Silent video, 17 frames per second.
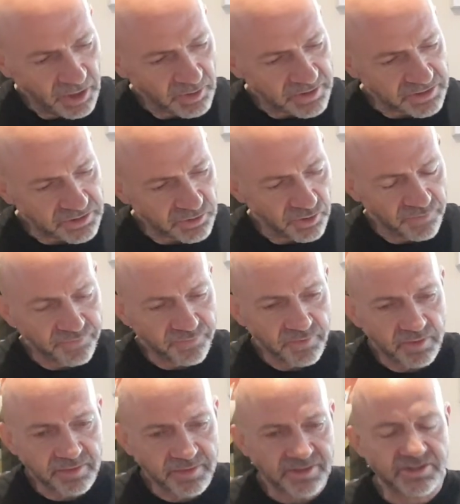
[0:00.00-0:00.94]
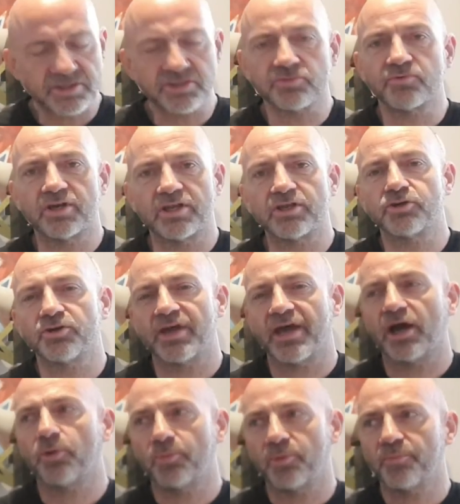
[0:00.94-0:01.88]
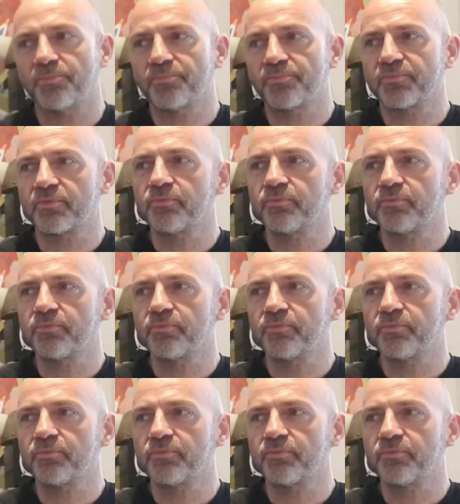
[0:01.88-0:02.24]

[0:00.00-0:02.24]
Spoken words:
it's sort of, this is a really good album.